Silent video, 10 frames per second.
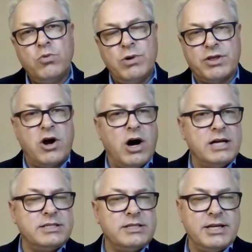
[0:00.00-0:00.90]
with
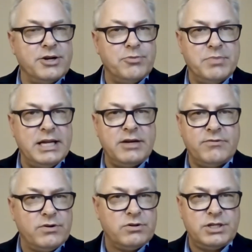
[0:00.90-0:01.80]
causes that are
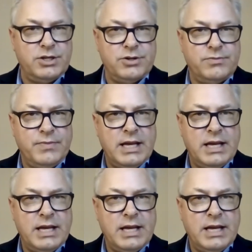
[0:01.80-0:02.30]
meaningful to you